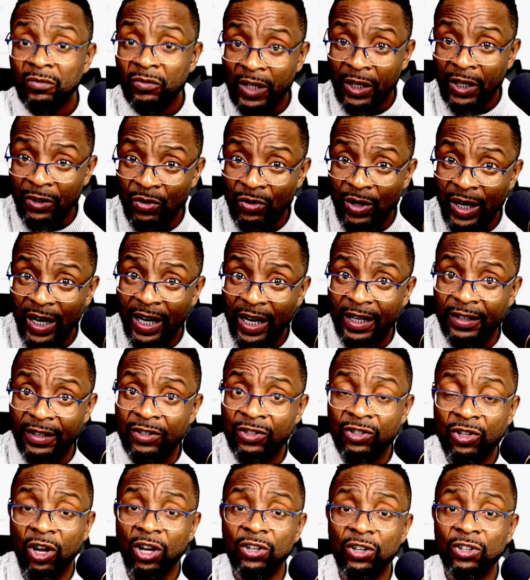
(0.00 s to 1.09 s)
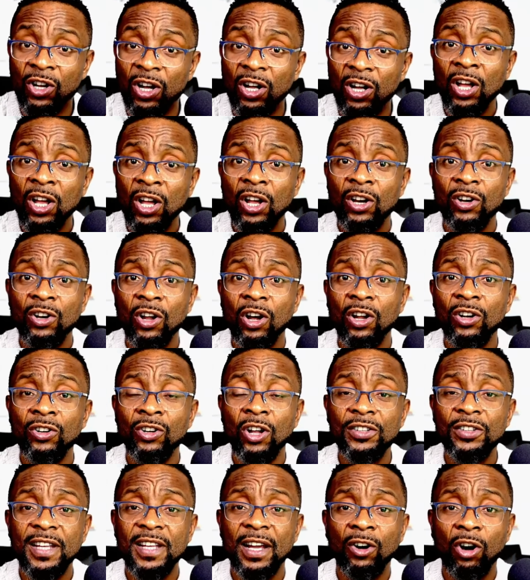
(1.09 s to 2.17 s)
Right. Not
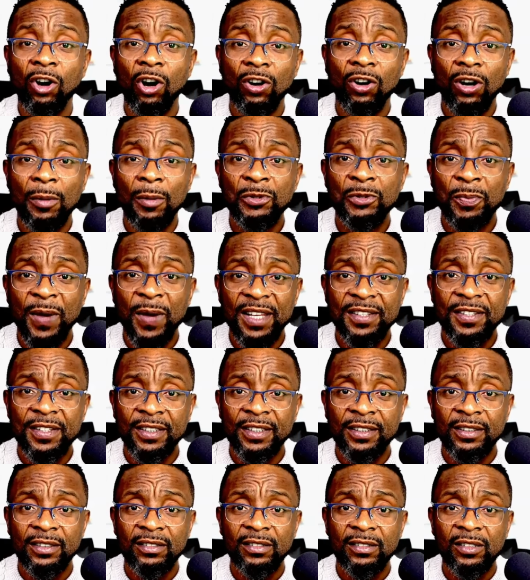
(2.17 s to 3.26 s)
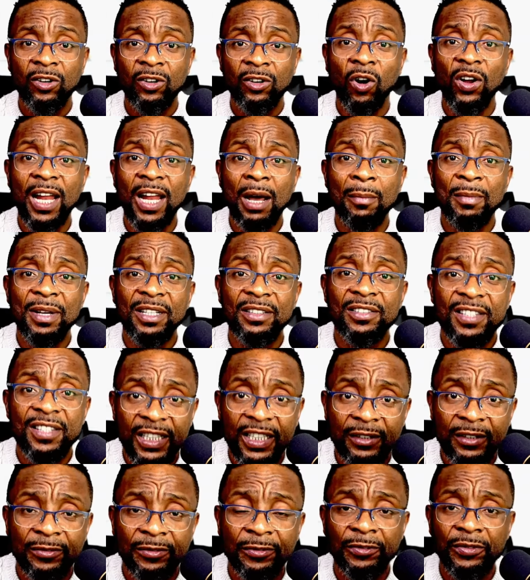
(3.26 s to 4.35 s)
a corrupt person. Not
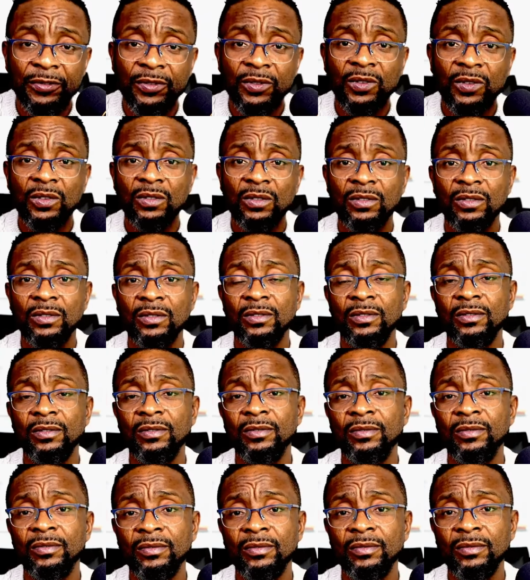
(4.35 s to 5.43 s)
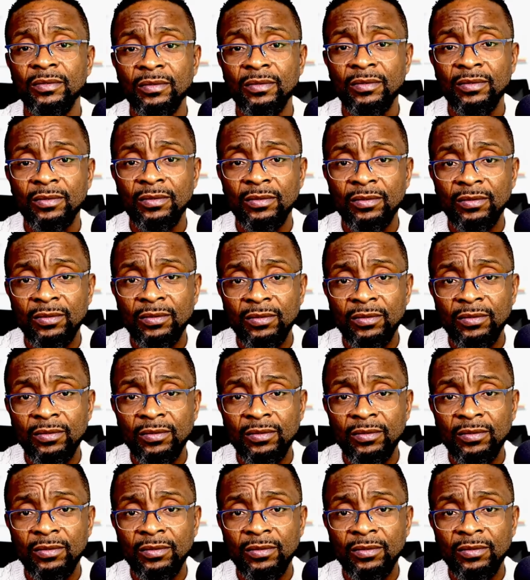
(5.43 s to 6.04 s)
an embezzlement.